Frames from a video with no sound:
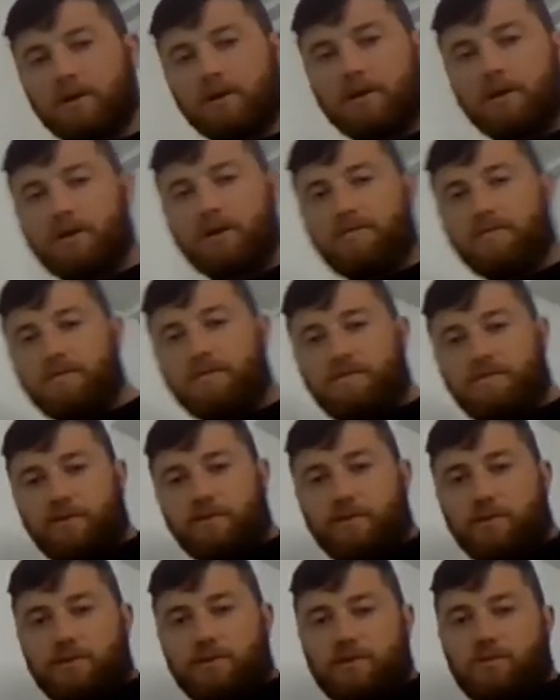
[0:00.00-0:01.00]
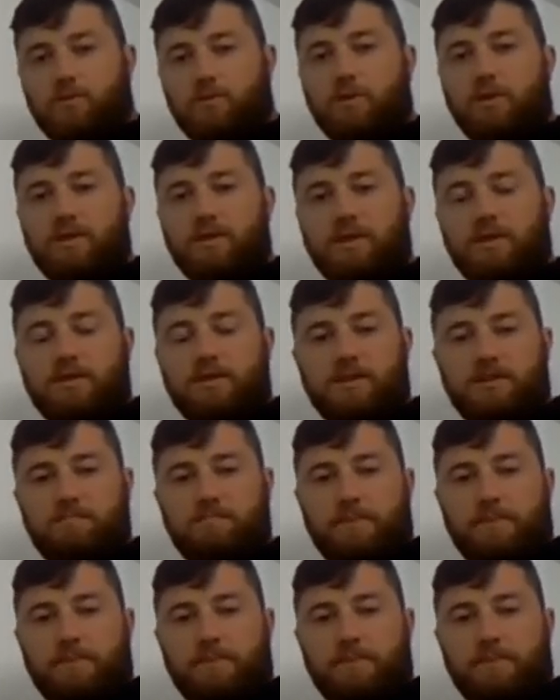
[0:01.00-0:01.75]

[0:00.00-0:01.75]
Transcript: if you focus within this